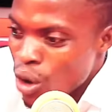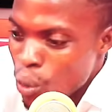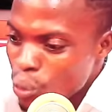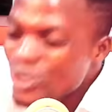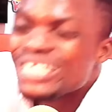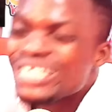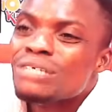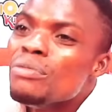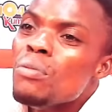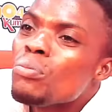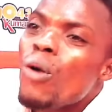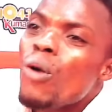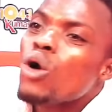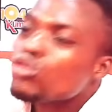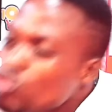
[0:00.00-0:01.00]
wint mi
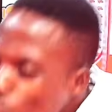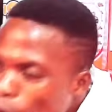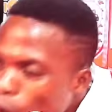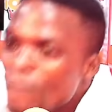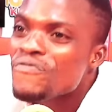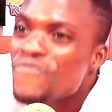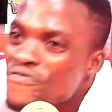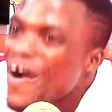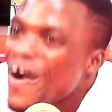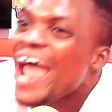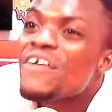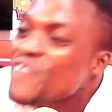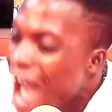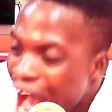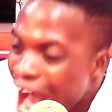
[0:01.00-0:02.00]
mo top
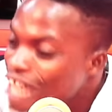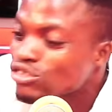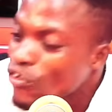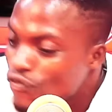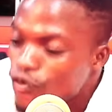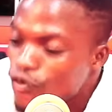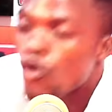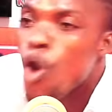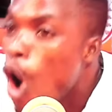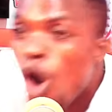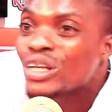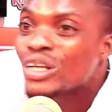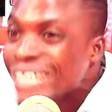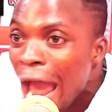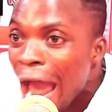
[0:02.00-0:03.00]
5 has to folk
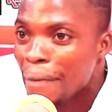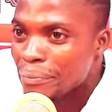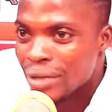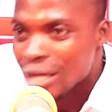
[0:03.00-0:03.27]
all time